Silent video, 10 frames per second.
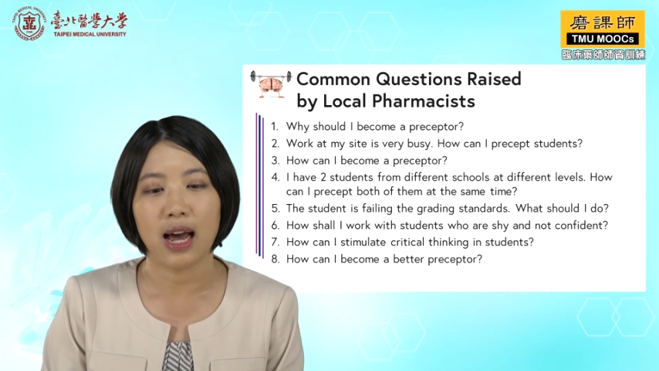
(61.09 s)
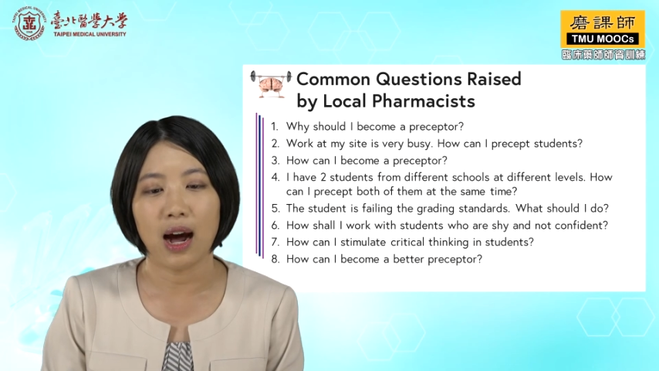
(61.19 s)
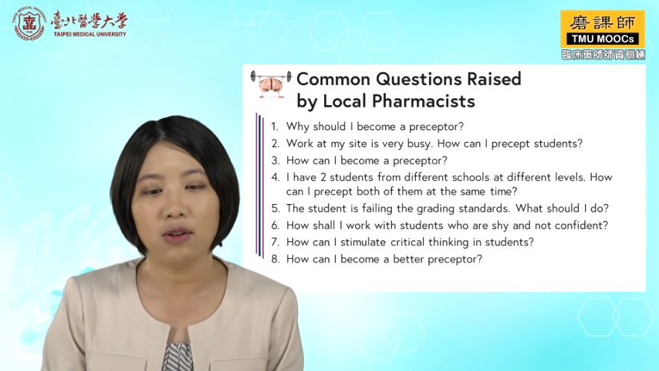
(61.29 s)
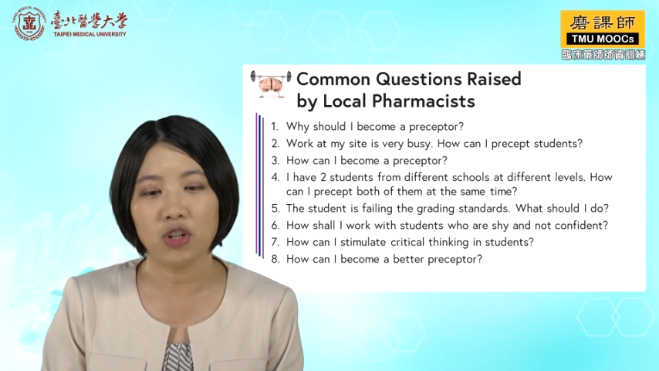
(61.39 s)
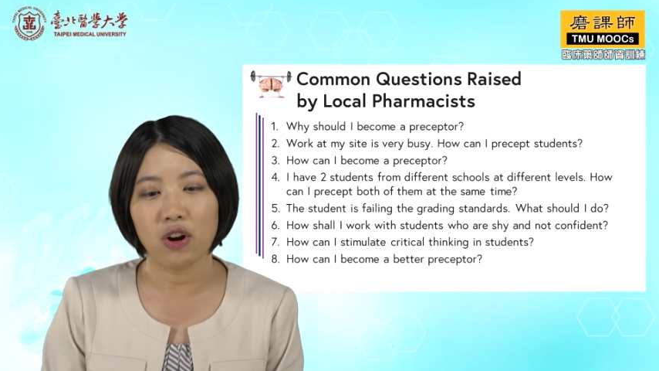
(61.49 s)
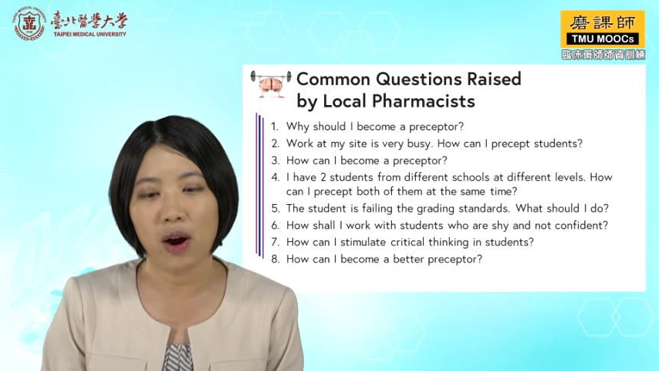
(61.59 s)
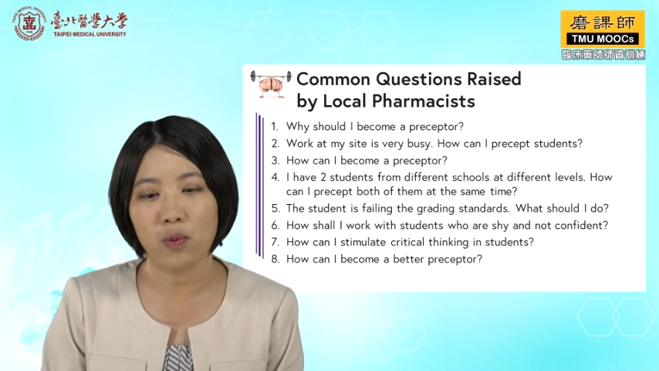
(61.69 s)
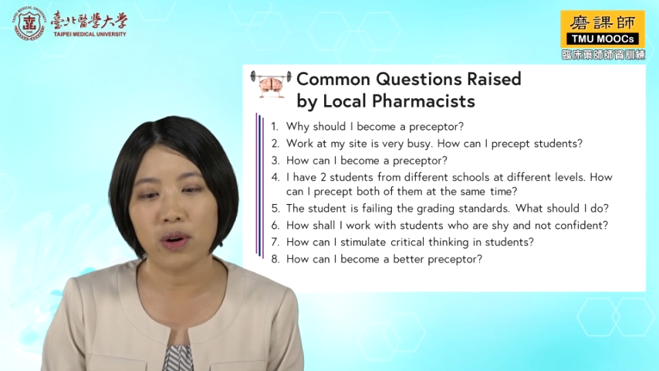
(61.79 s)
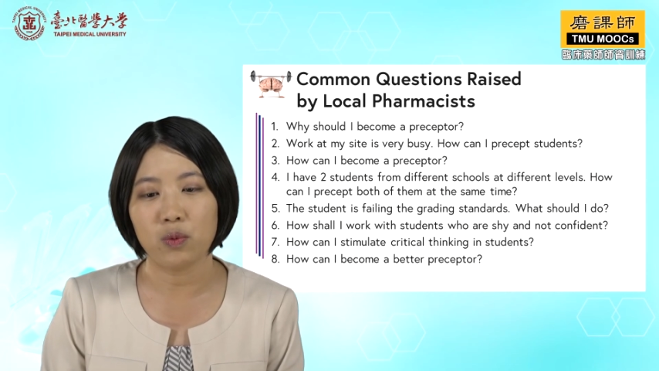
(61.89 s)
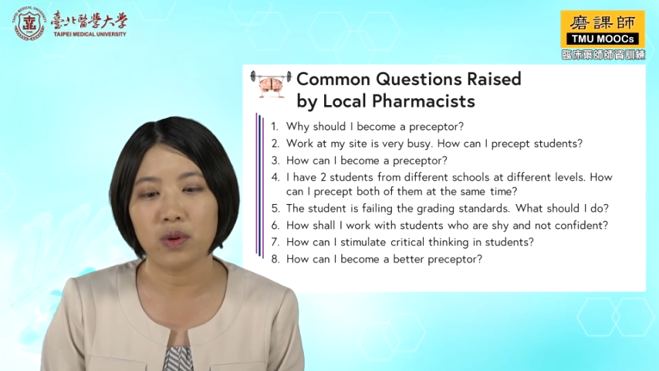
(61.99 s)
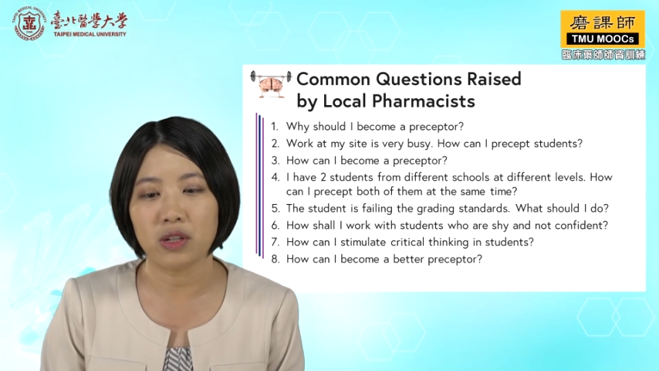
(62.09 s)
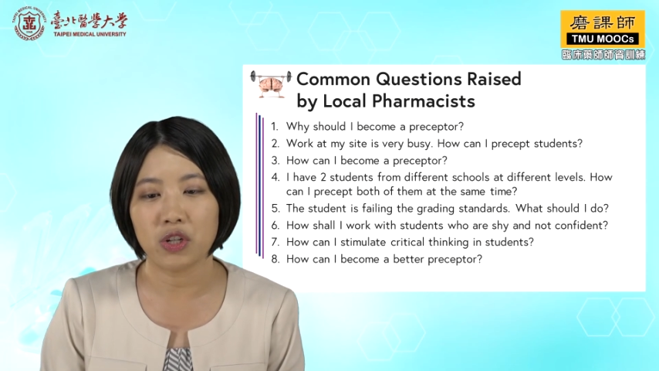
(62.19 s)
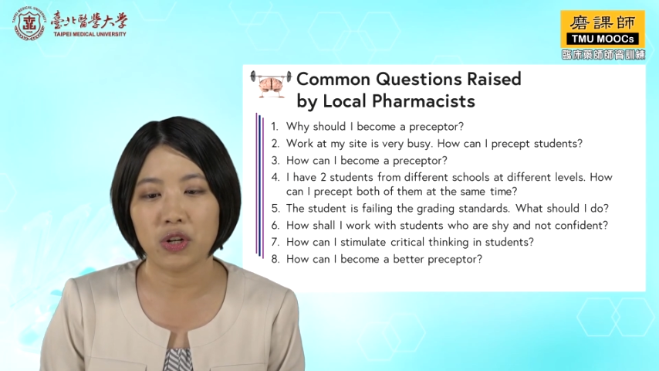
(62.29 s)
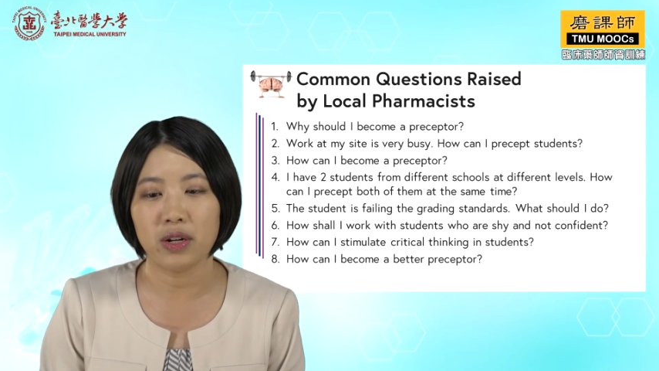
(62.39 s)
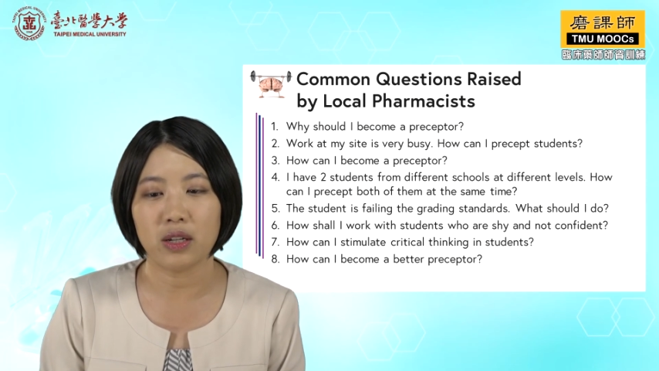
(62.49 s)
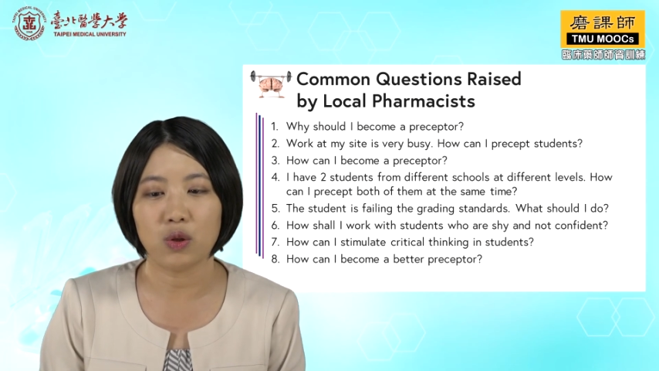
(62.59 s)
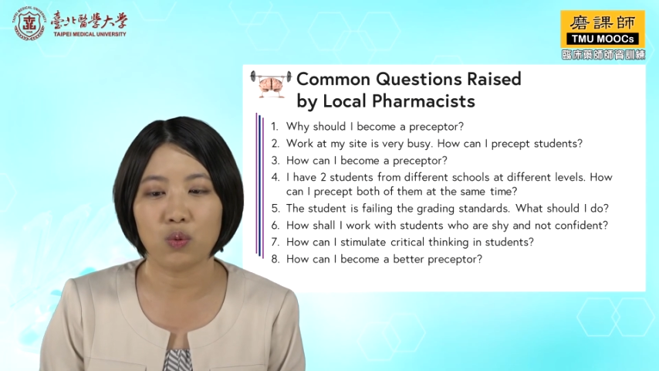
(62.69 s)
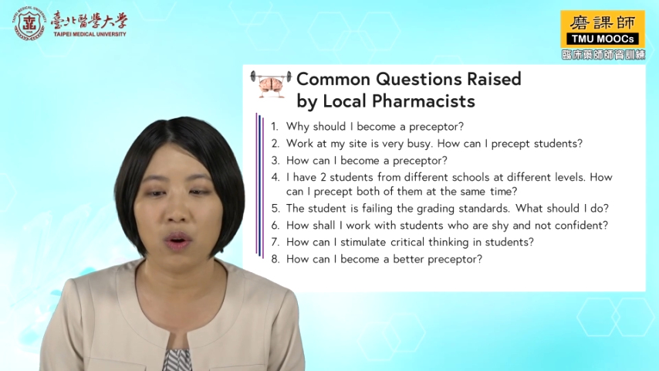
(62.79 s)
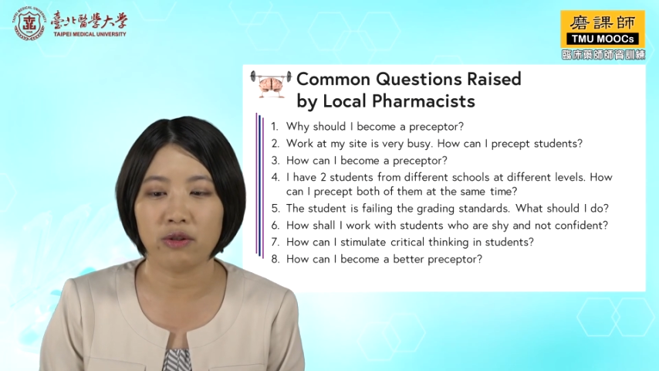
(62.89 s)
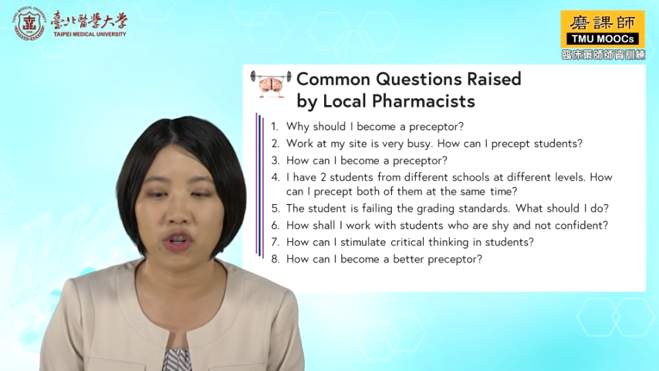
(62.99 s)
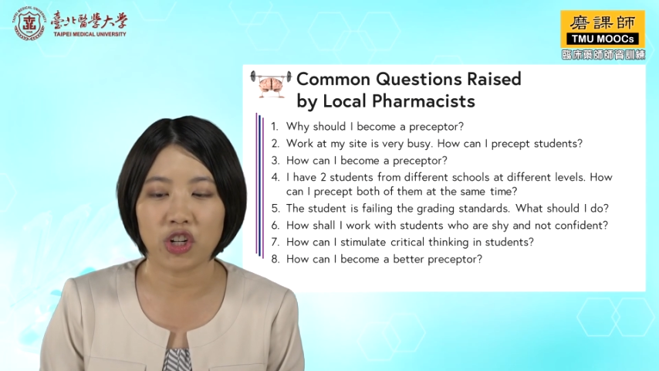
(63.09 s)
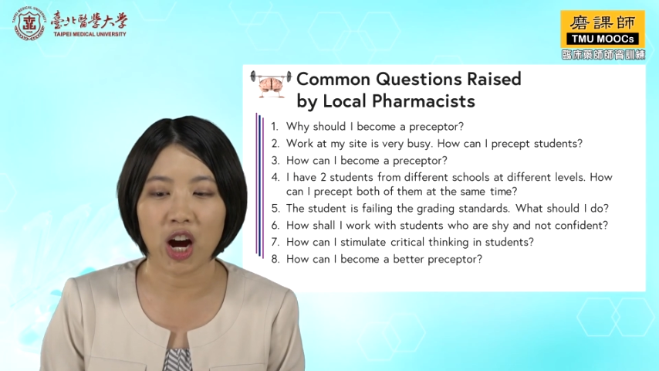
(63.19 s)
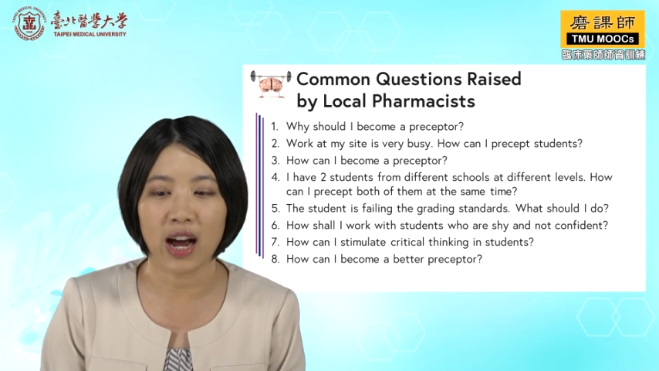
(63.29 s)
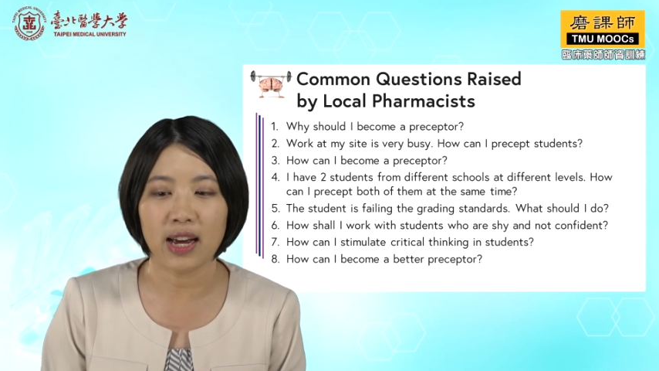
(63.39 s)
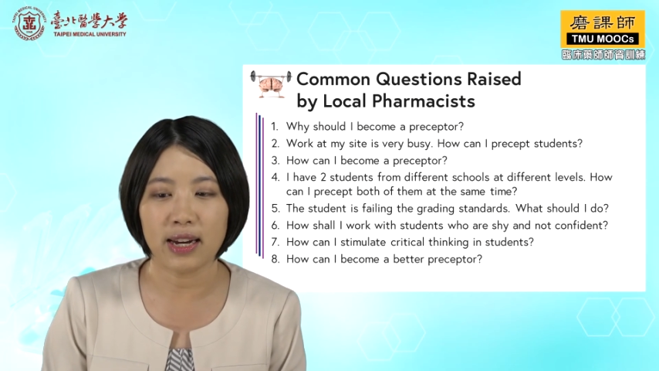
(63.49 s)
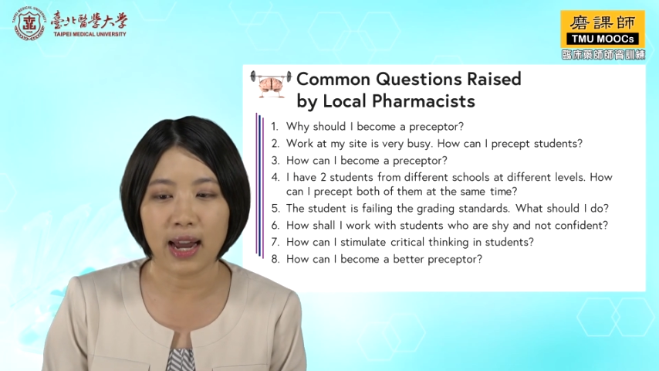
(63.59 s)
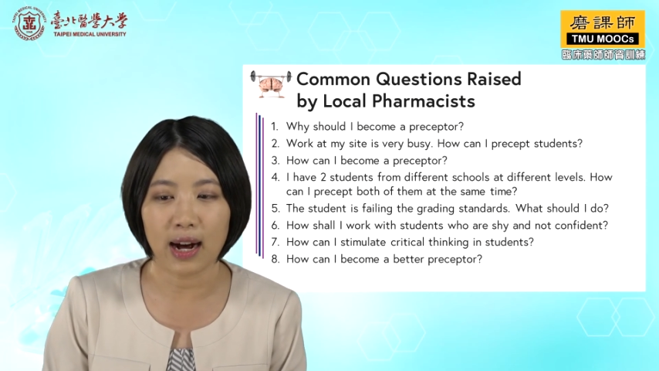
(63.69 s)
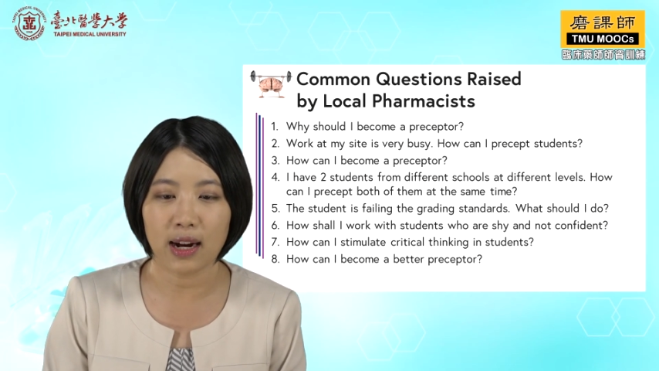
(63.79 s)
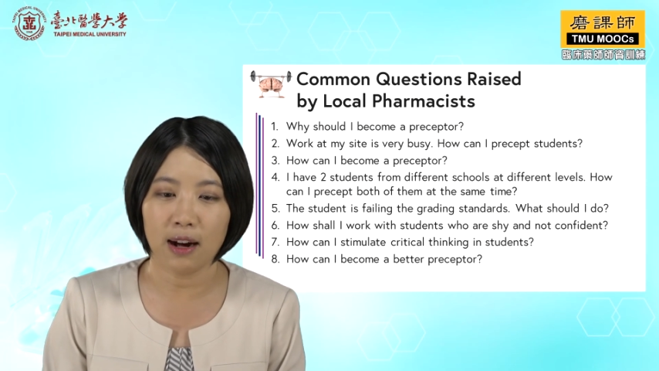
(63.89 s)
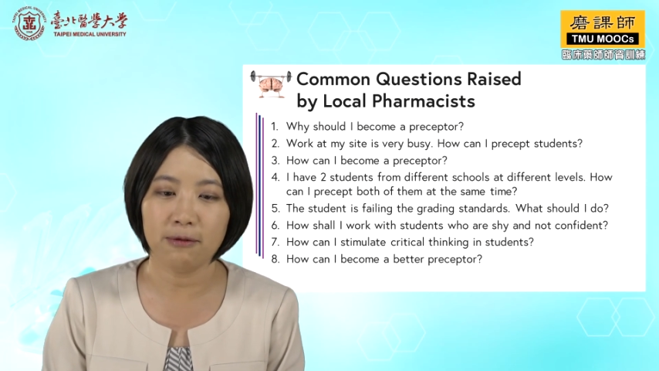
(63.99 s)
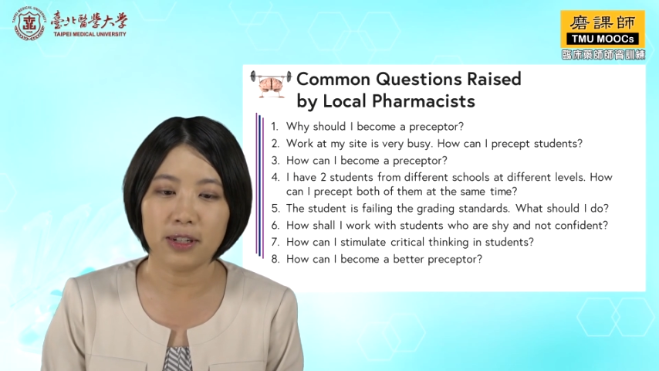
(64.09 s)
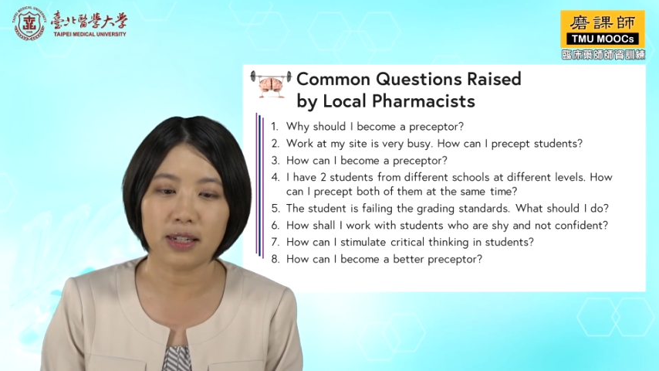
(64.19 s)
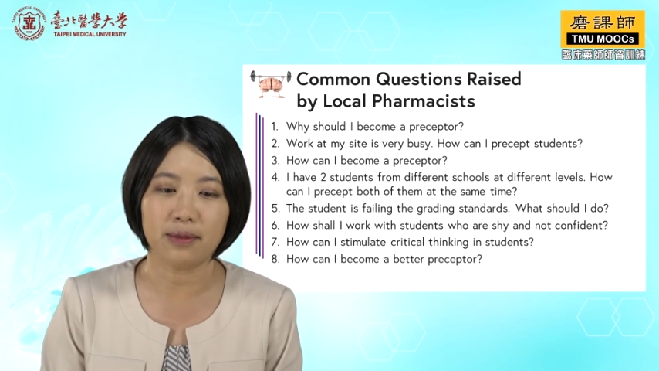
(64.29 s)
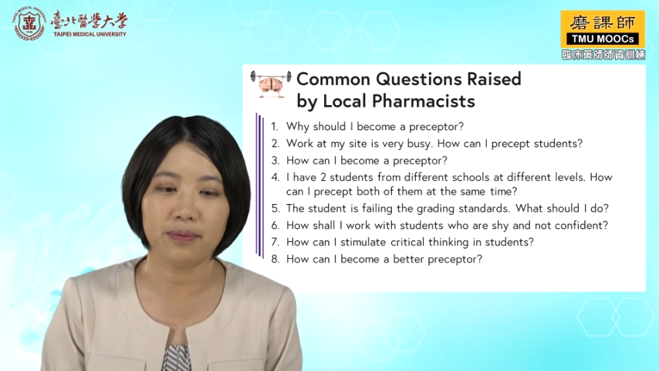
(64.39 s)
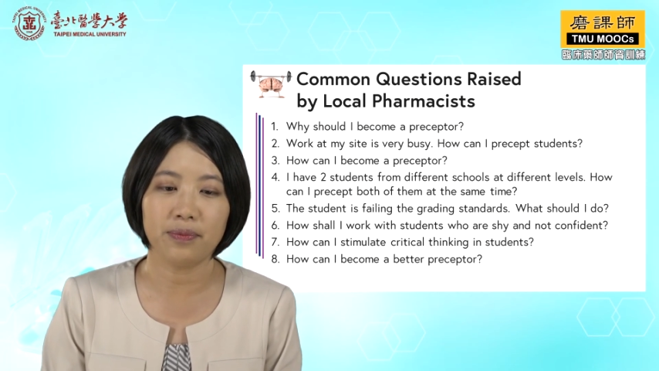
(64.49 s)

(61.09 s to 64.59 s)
how shall I work with students who are shy and not confident?